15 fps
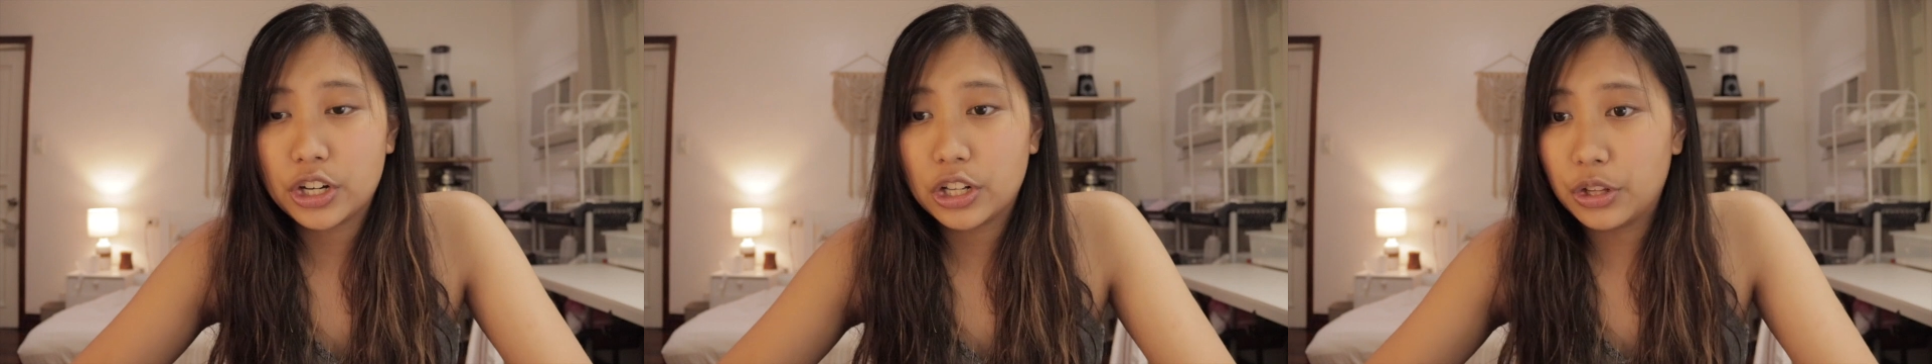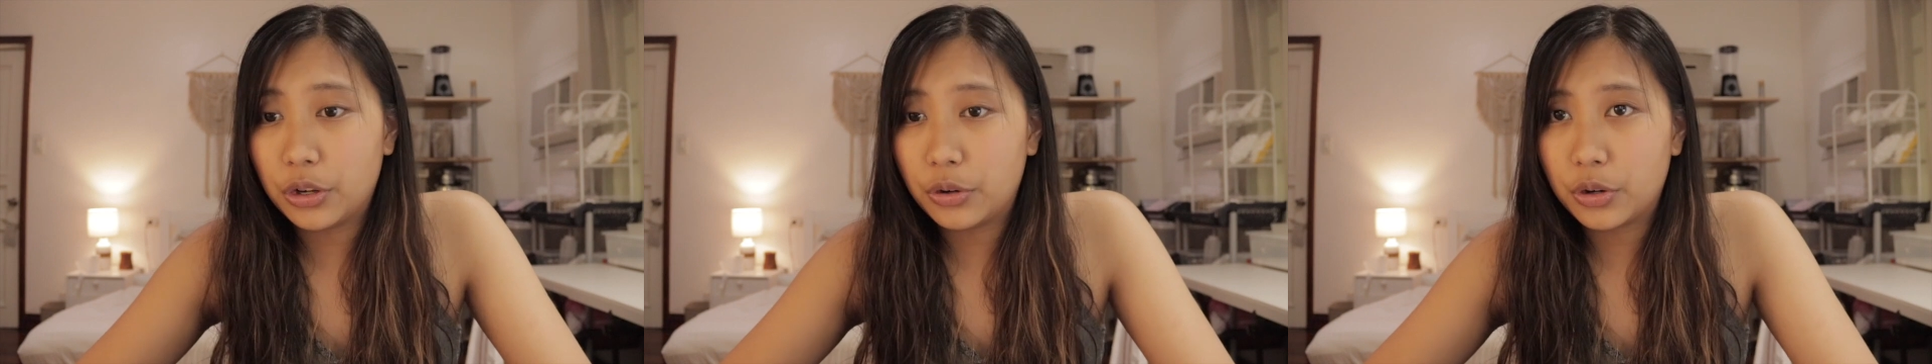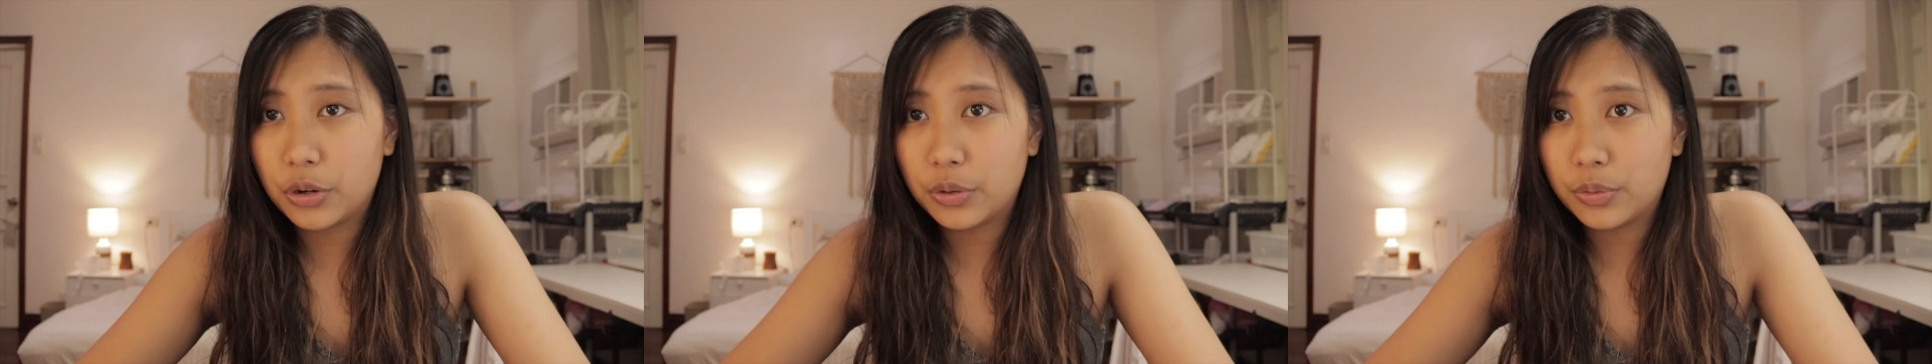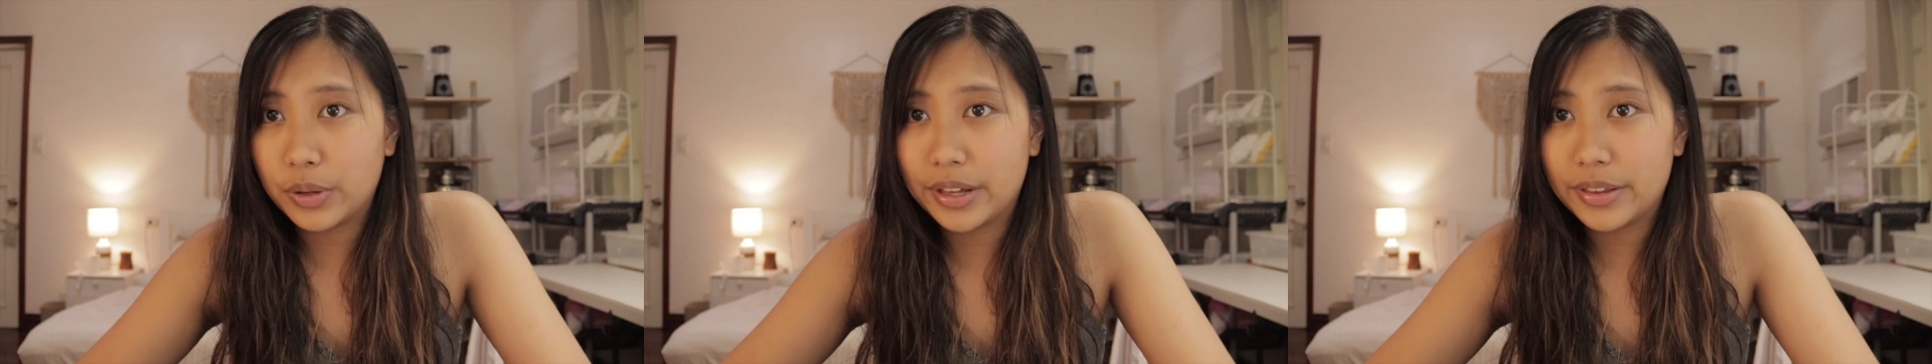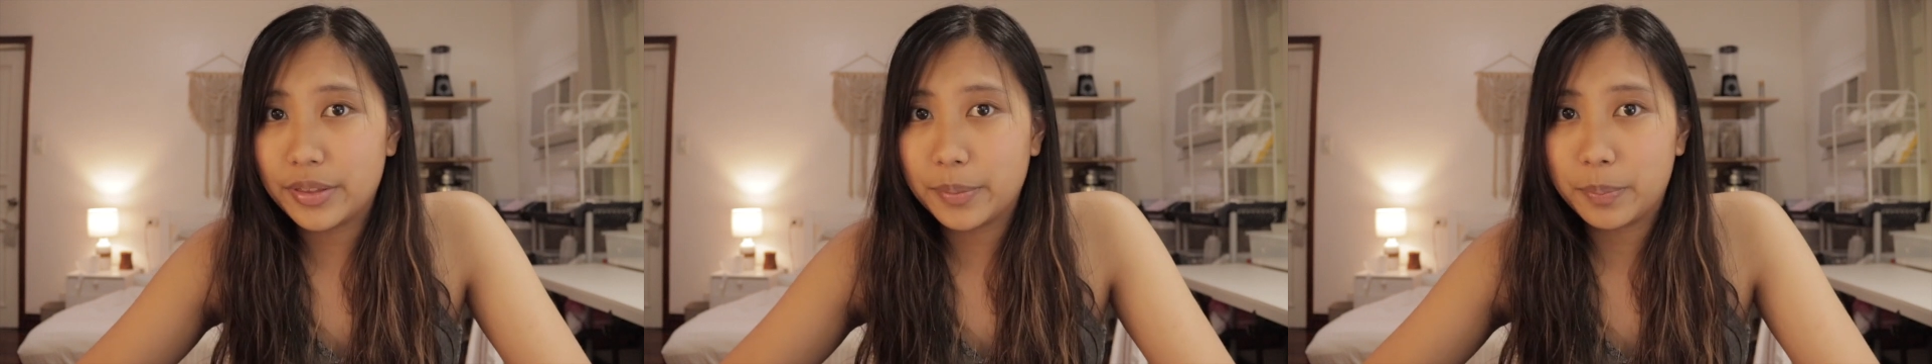your logo
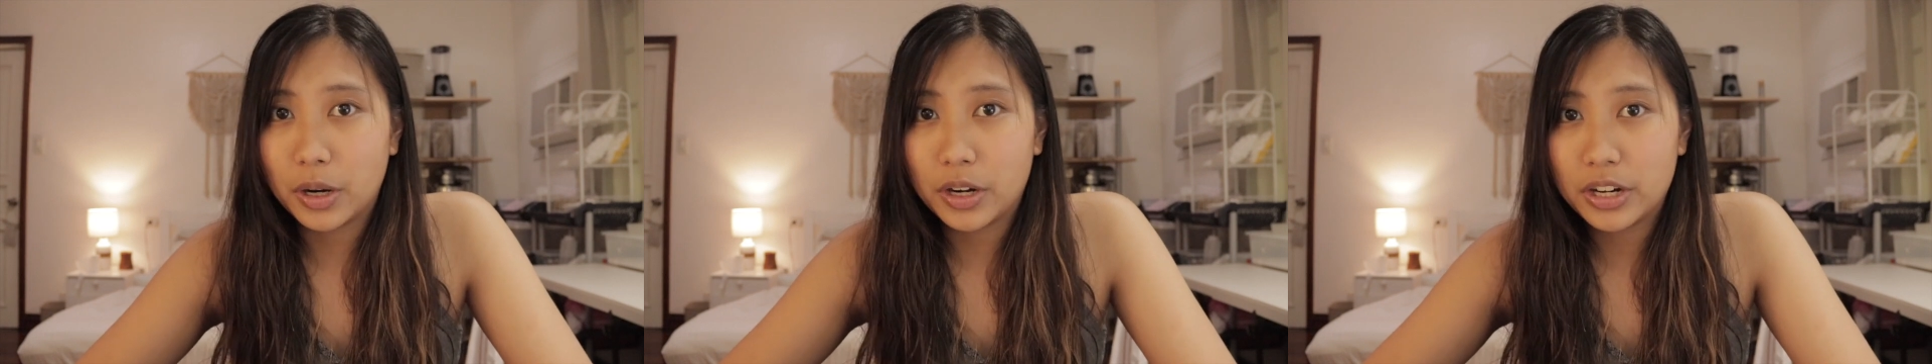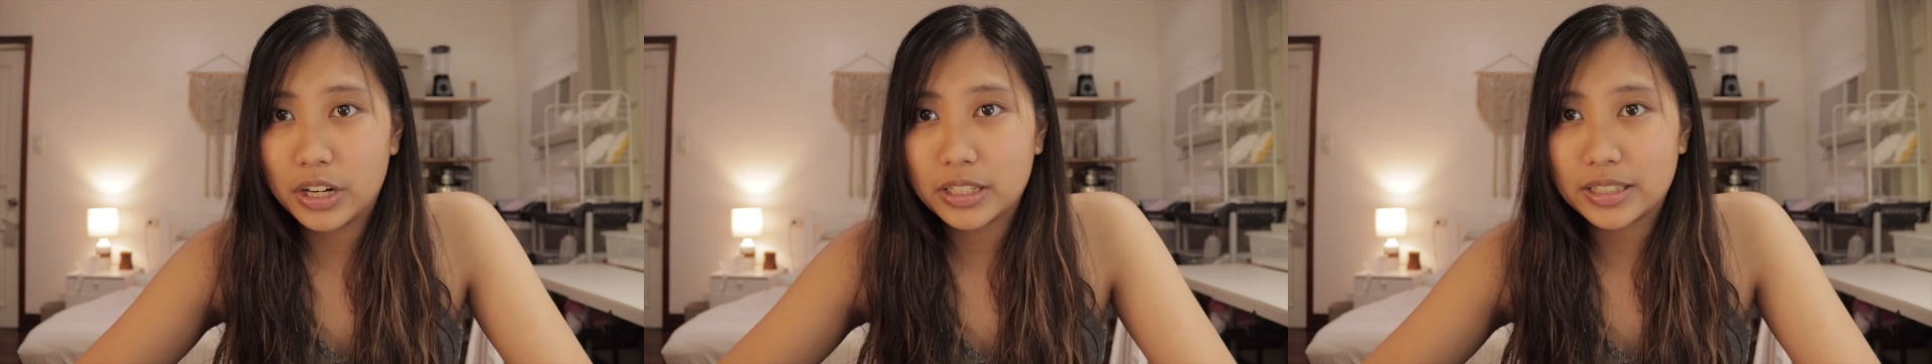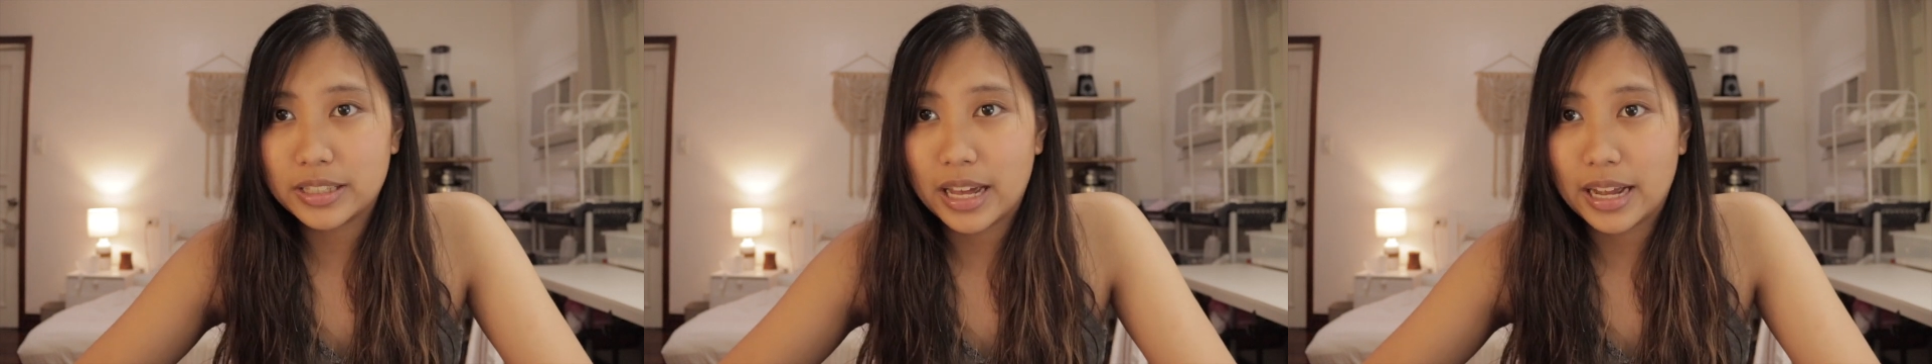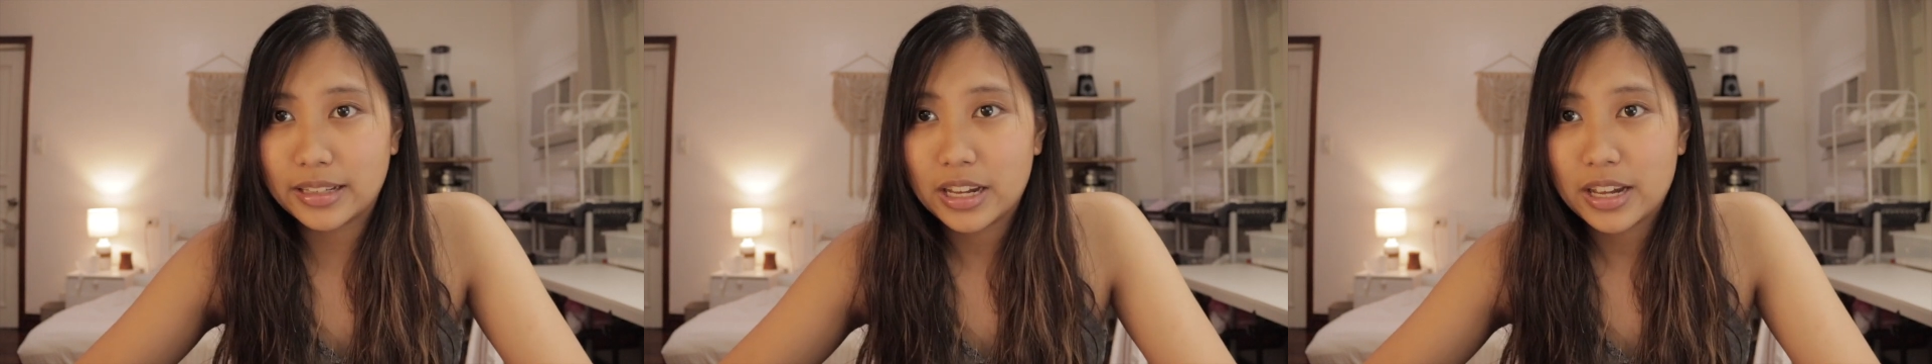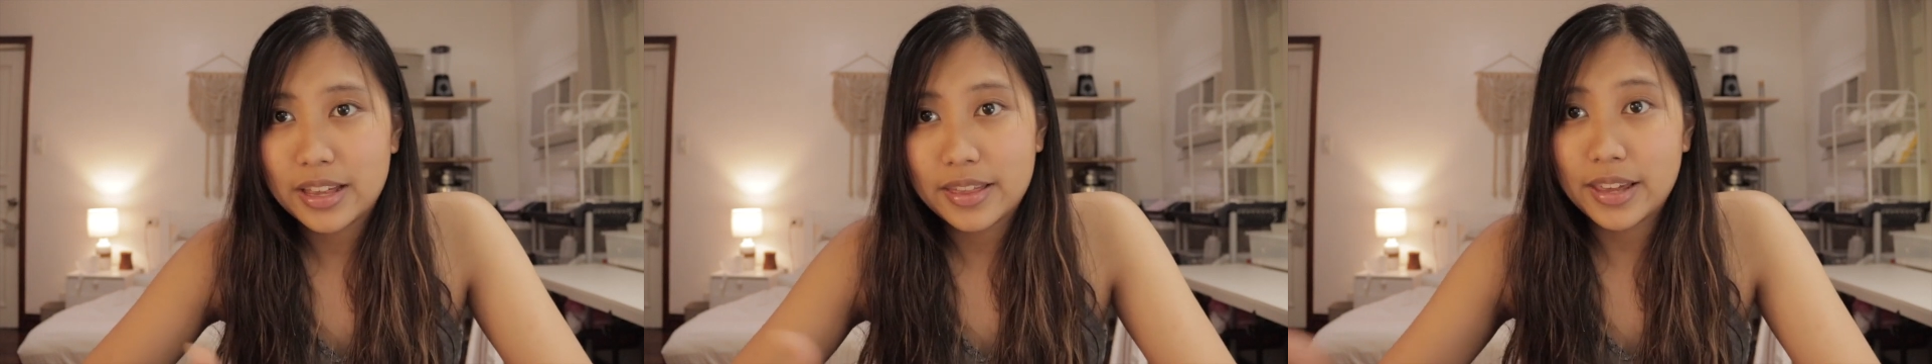with the products that
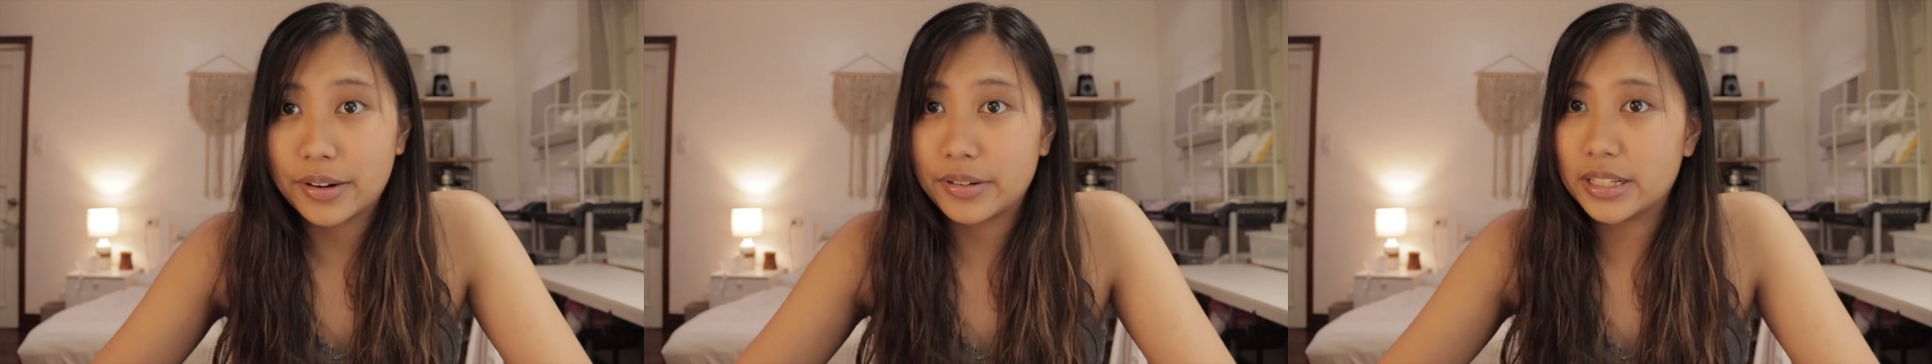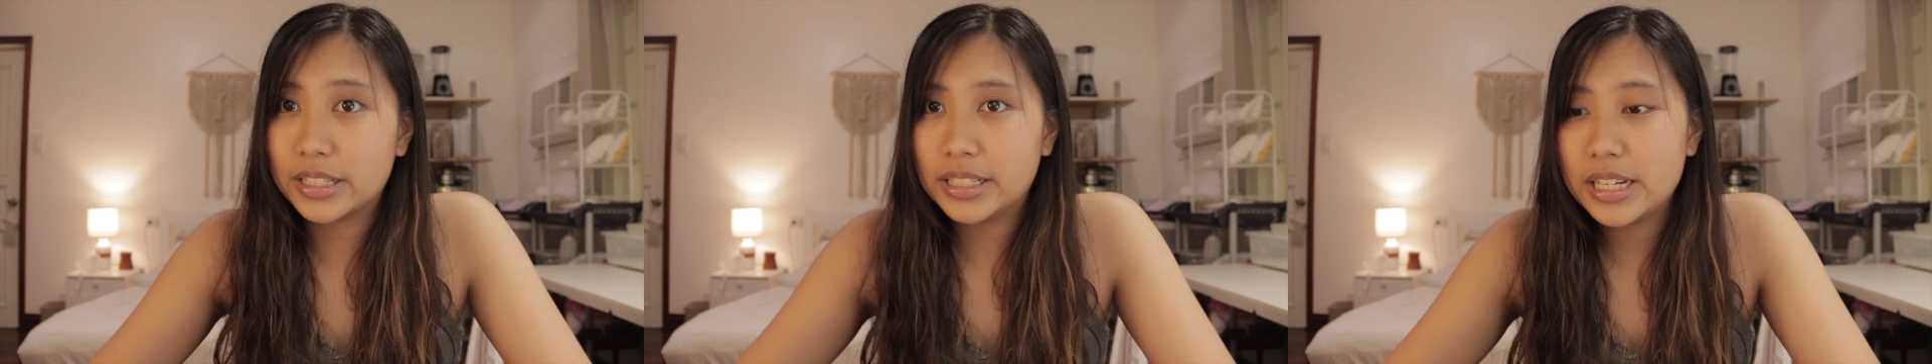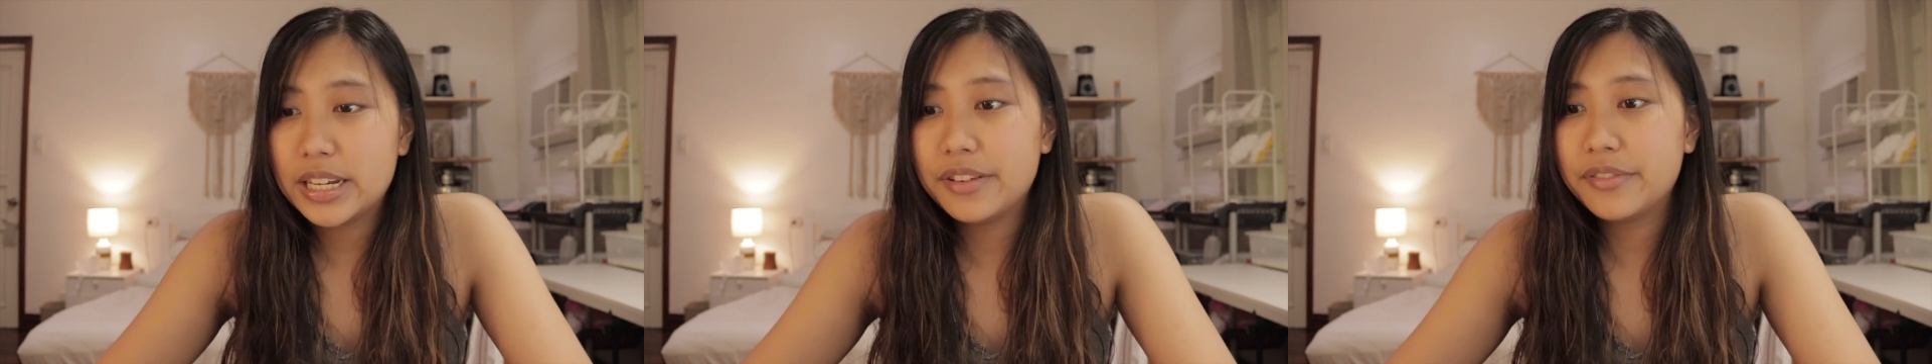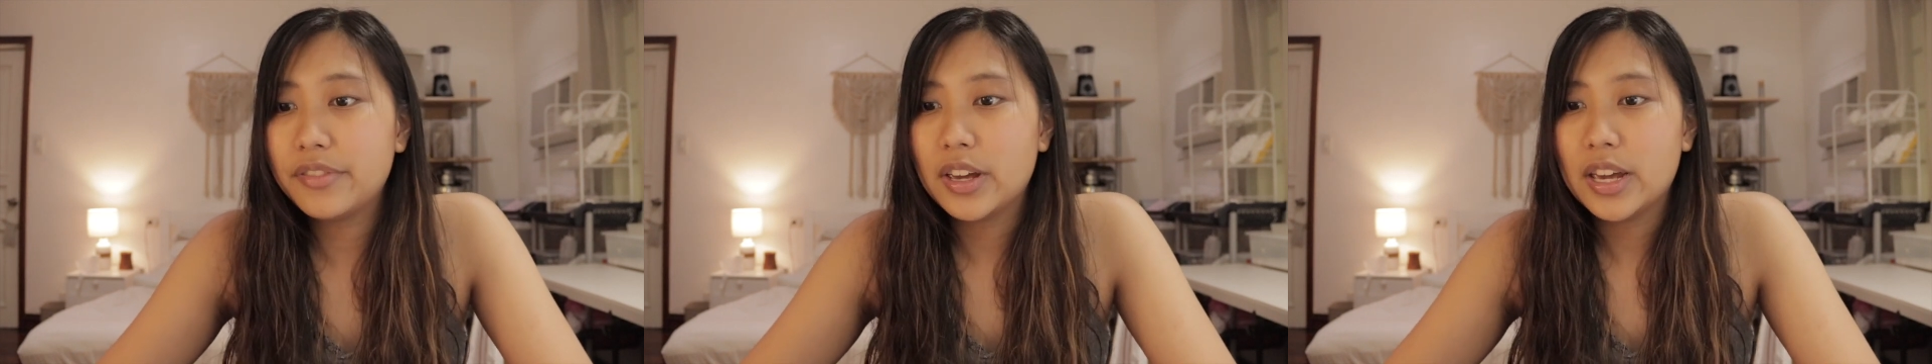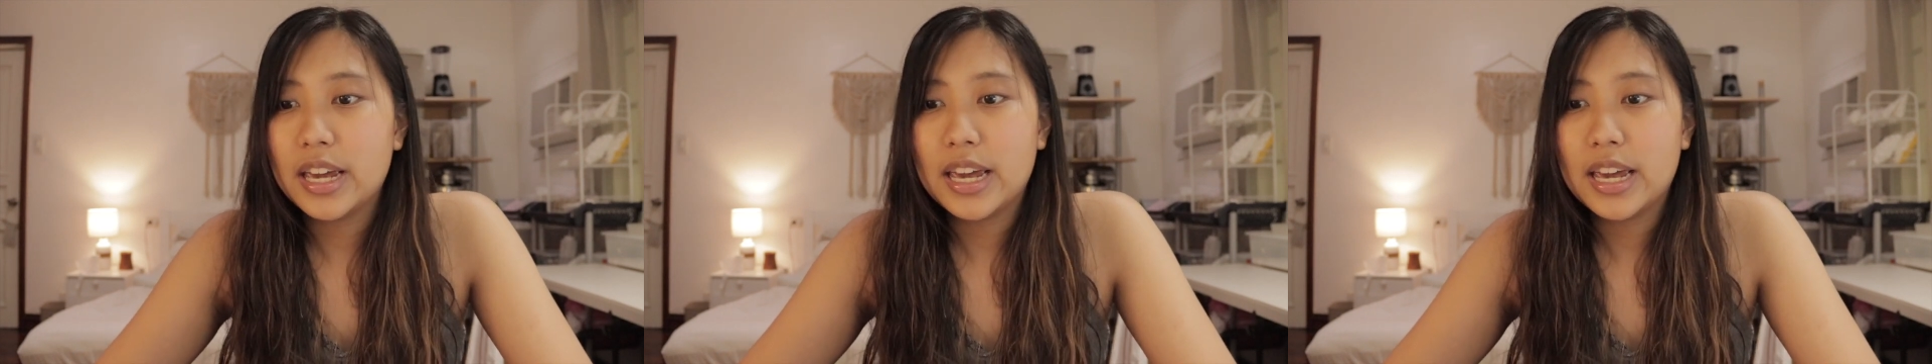they receive.